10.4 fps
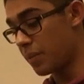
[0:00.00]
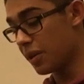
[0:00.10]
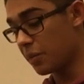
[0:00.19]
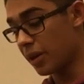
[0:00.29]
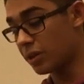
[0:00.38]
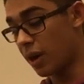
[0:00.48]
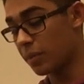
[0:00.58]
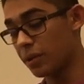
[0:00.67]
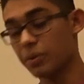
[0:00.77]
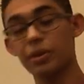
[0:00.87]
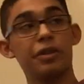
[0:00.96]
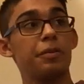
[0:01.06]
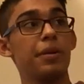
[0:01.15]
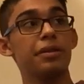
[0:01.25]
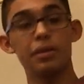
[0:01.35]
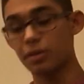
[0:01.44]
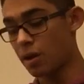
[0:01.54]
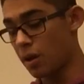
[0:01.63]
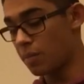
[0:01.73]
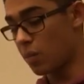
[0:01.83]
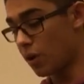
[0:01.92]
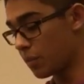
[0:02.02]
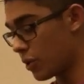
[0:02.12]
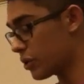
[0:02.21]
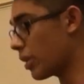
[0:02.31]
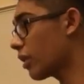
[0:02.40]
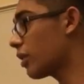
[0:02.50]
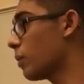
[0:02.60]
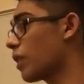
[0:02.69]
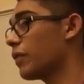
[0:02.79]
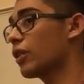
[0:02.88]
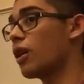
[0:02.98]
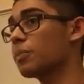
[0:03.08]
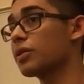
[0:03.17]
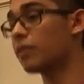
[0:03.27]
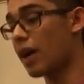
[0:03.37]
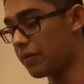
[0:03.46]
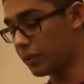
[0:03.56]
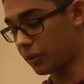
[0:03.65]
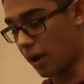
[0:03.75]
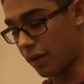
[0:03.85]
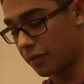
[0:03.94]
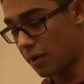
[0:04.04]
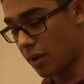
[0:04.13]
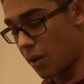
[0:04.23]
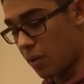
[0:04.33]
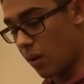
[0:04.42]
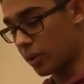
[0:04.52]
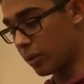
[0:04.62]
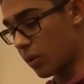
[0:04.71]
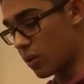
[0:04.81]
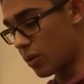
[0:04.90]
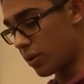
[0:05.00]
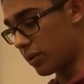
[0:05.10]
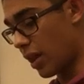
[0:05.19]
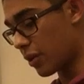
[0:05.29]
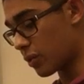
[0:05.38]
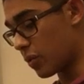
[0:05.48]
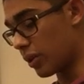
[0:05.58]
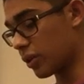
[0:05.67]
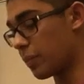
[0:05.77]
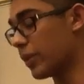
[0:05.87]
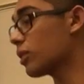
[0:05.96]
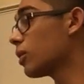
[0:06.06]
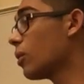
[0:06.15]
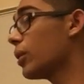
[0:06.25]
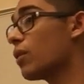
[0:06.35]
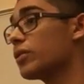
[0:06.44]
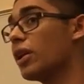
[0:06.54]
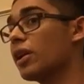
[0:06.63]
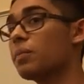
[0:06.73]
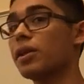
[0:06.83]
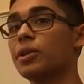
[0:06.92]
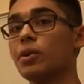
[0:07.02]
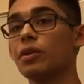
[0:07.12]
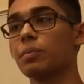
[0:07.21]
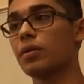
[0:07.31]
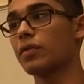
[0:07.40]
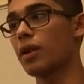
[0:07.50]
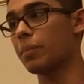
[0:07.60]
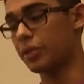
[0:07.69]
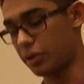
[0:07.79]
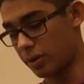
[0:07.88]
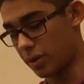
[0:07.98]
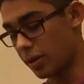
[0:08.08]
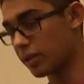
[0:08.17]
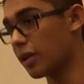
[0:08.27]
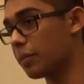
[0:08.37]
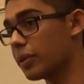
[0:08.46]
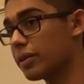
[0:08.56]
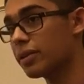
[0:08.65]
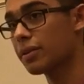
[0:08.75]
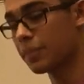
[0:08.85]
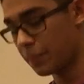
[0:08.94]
Being made dominant resilient species, more and more genetically modified crops survive and thrive, while the local natural ones are being slowly overtaken by the new and improved competition. Next slide, please.